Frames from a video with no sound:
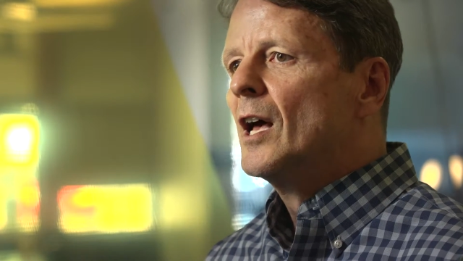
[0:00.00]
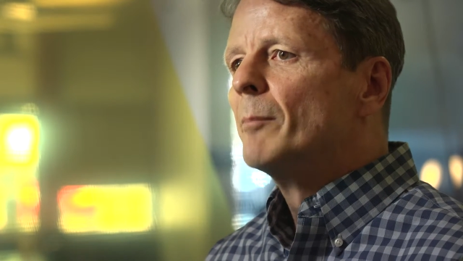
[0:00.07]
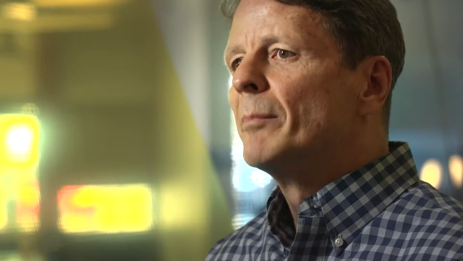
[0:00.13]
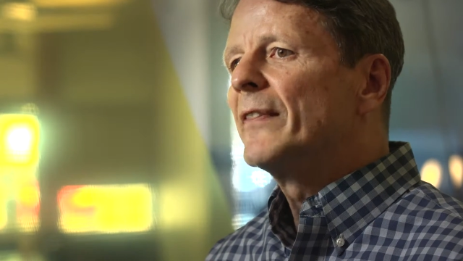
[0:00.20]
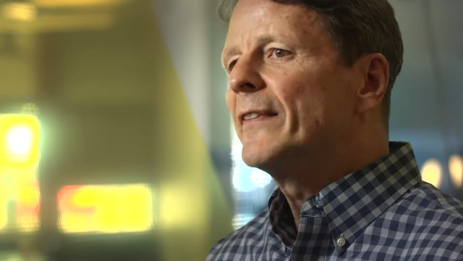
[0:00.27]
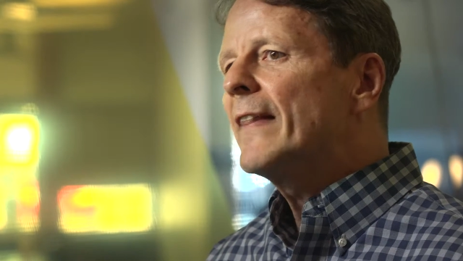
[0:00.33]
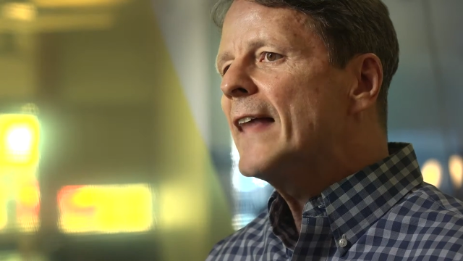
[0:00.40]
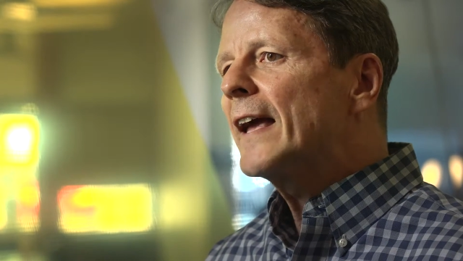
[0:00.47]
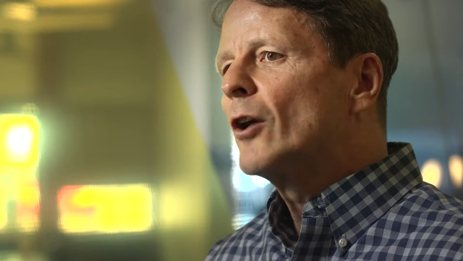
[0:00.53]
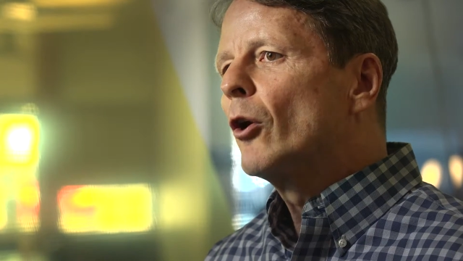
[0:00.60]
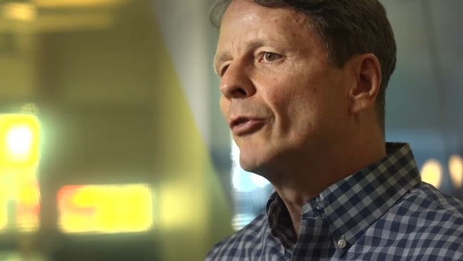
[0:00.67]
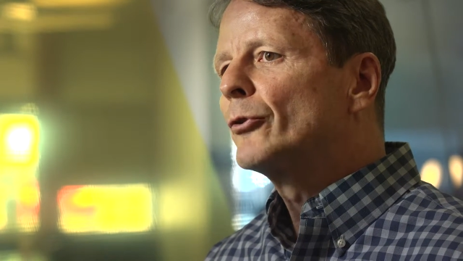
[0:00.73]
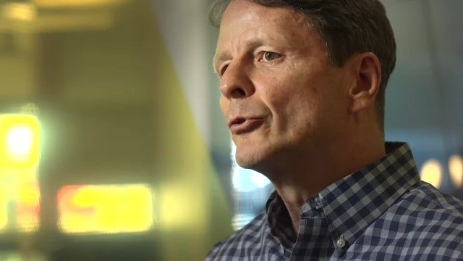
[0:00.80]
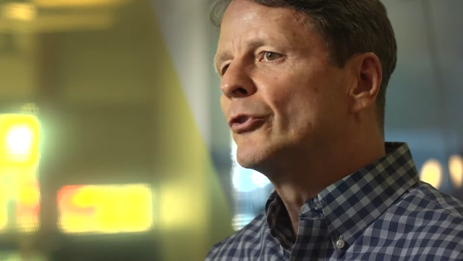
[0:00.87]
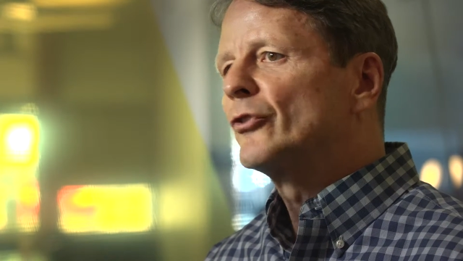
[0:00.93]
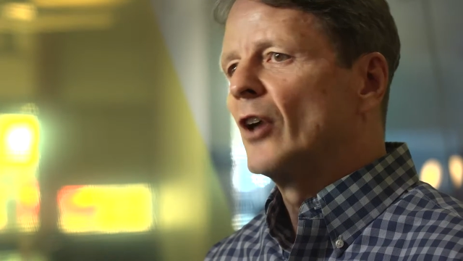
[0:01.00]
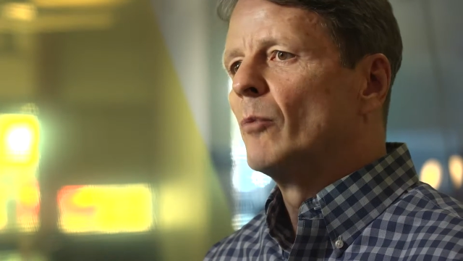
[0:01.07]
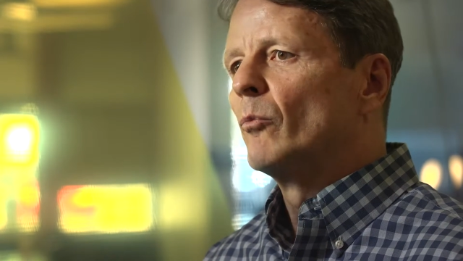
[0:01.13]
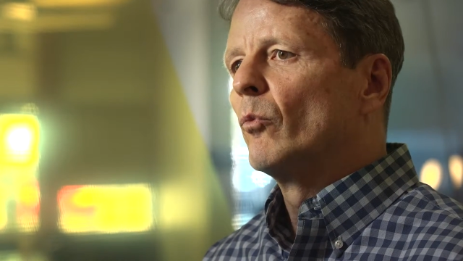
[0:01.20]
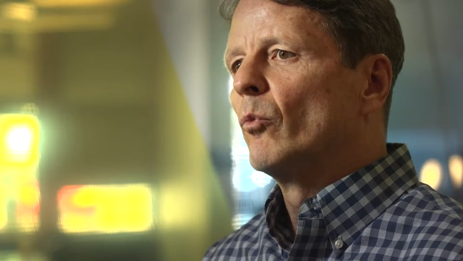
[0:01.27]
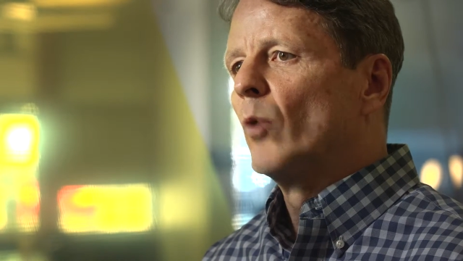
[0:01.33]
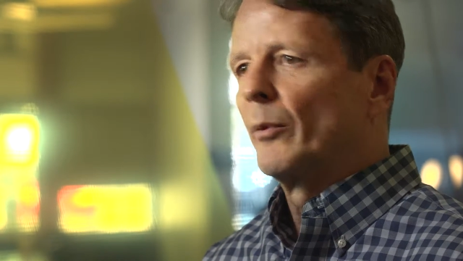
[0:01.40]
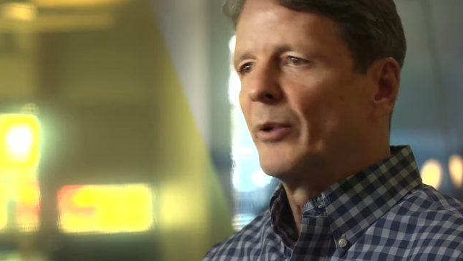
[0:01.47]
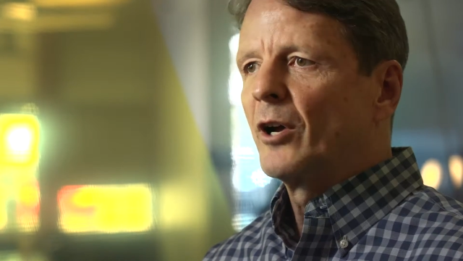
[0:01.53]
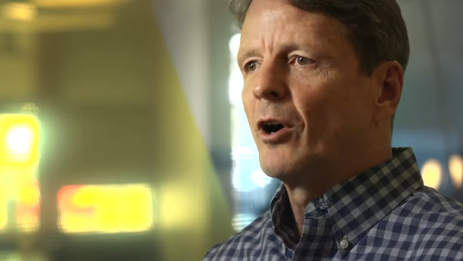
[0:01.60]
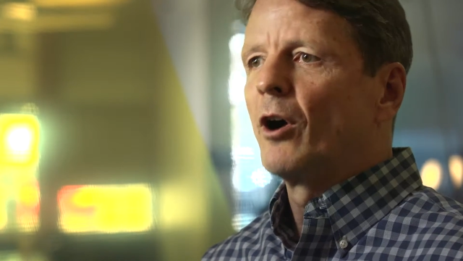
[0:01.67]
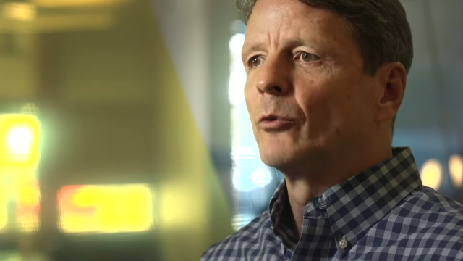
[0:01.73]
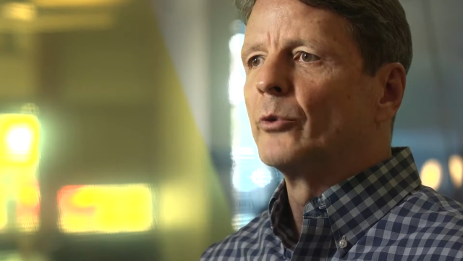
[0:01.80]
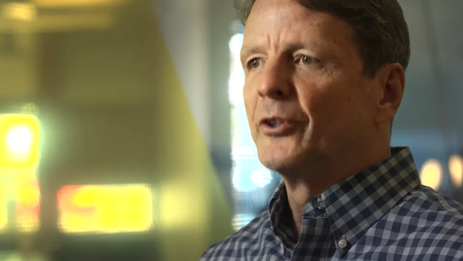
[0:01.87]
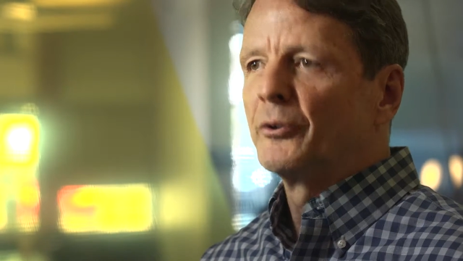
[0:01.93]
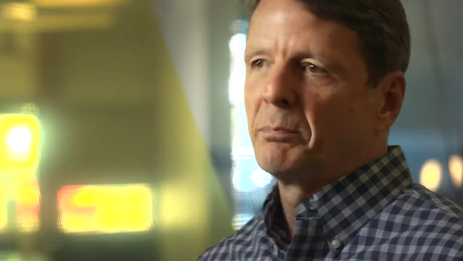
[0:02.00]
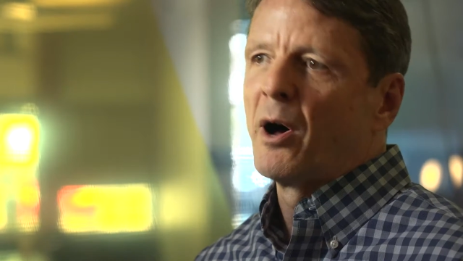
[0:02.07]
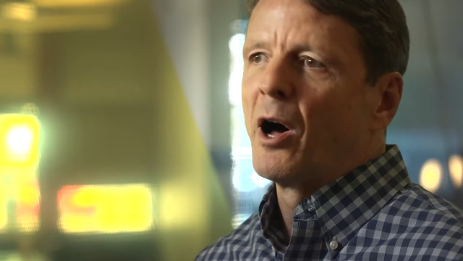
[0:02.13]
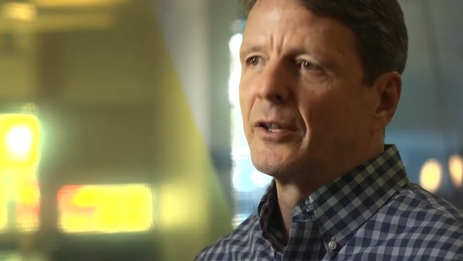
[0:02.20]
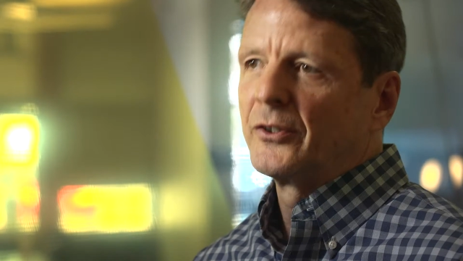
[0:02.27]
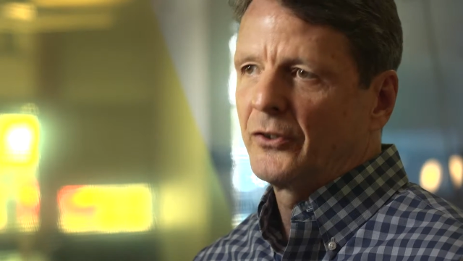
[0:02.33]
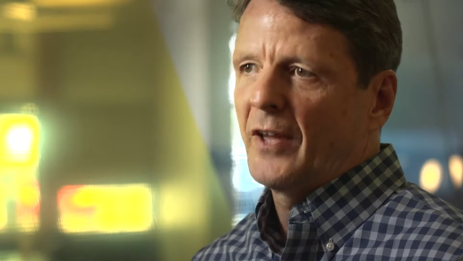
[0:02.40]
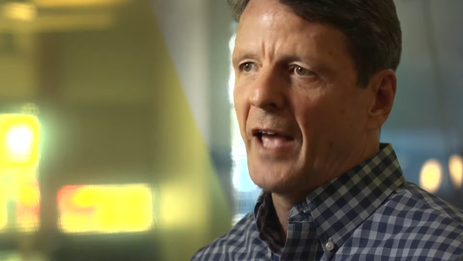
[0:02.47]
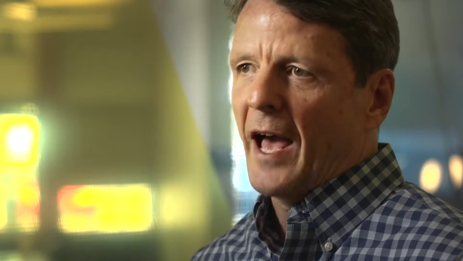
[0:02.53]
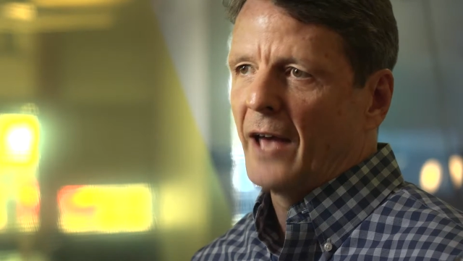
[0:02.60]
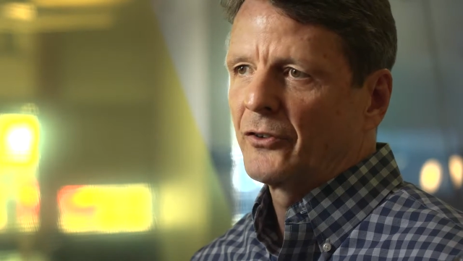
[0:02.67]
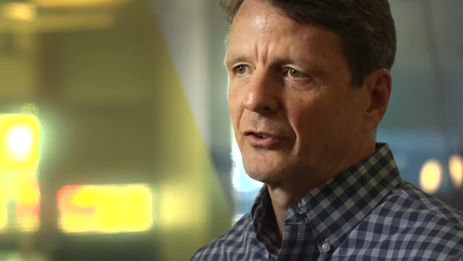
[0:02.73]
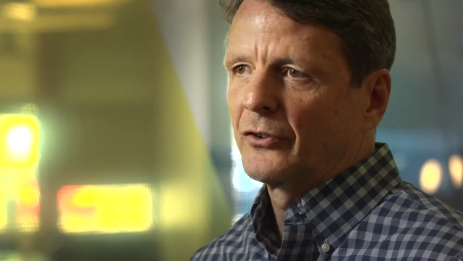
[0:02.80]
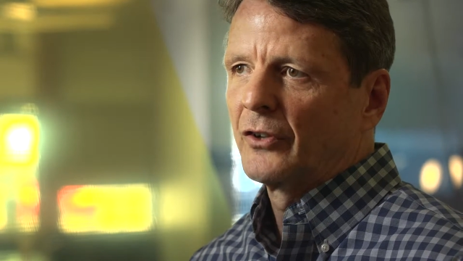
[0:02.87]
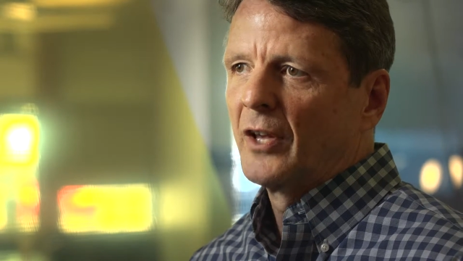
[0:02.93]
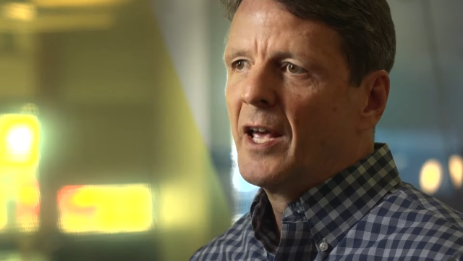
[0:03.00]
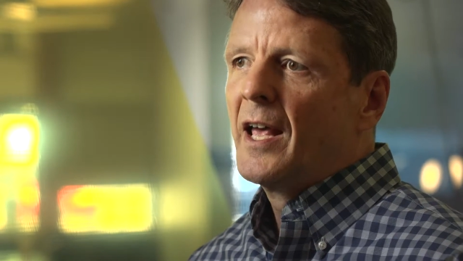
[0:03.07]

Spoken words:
but then they go through some what we call response tasks.